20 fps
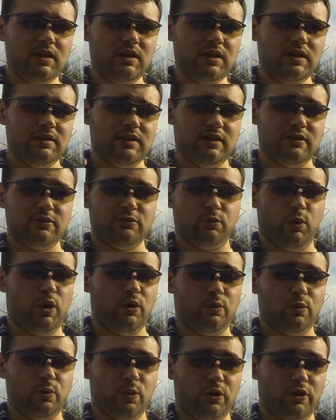this
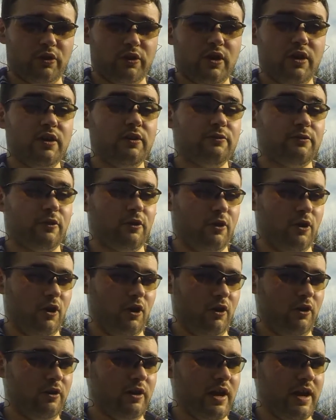won't work for
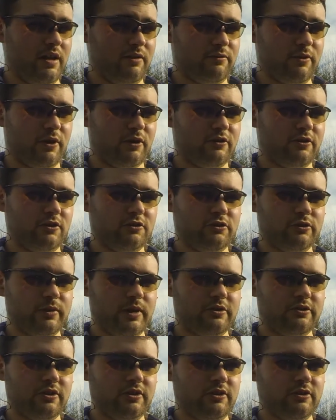all hangfire
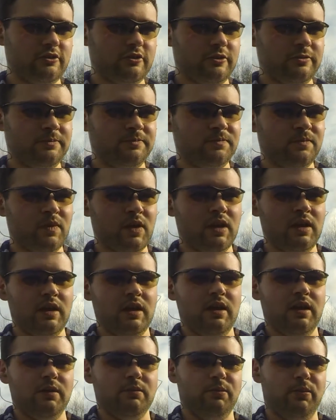situations,
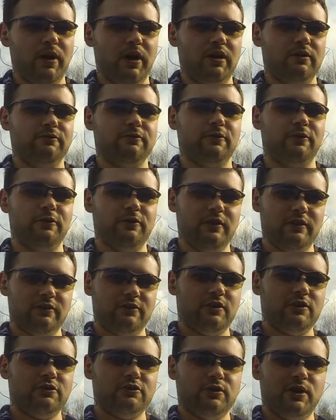but for this
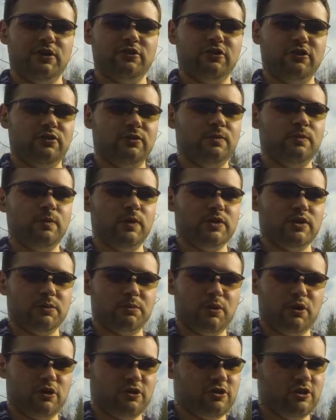situation with the
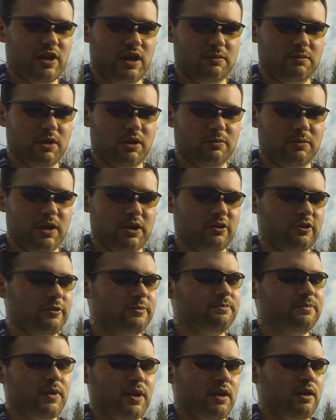Persian 8mm,
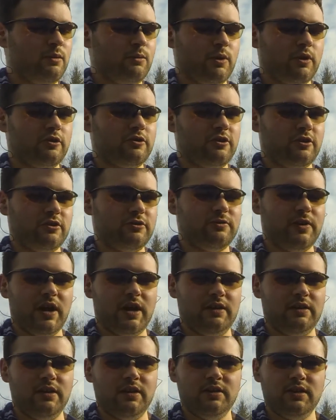works just
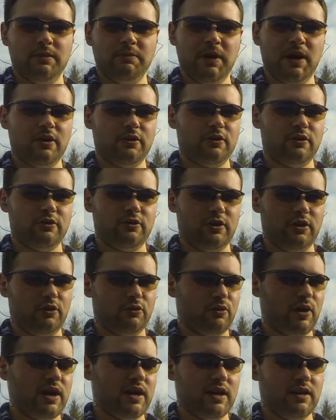fine. The powder is in
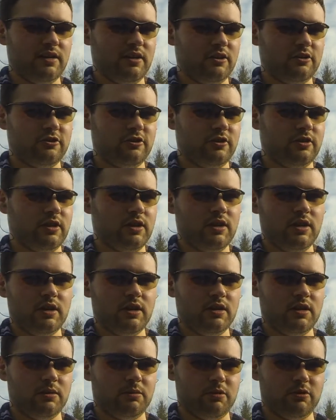great condition,
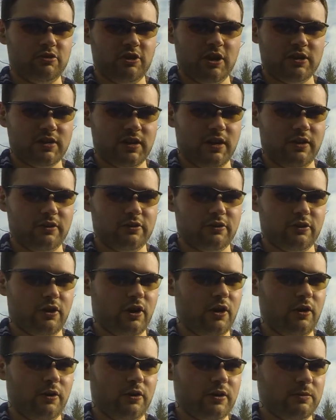the projectiles are
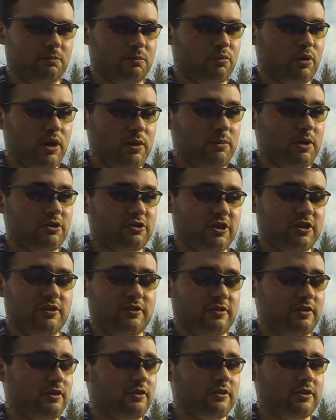all pretty much
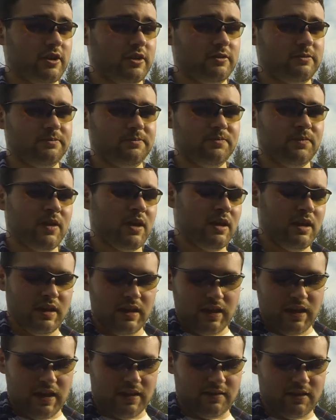consistent,
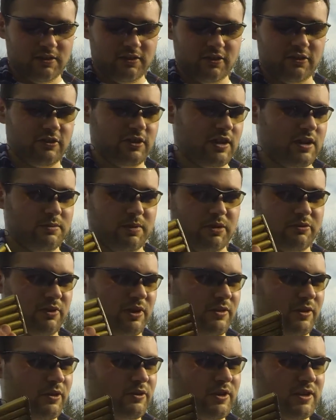and they just need to be
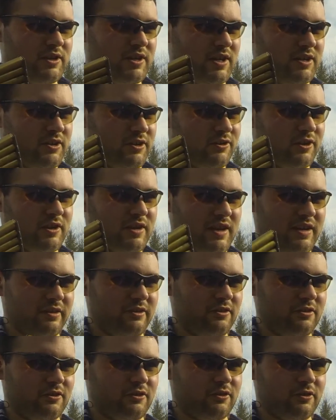reloaded into good cases.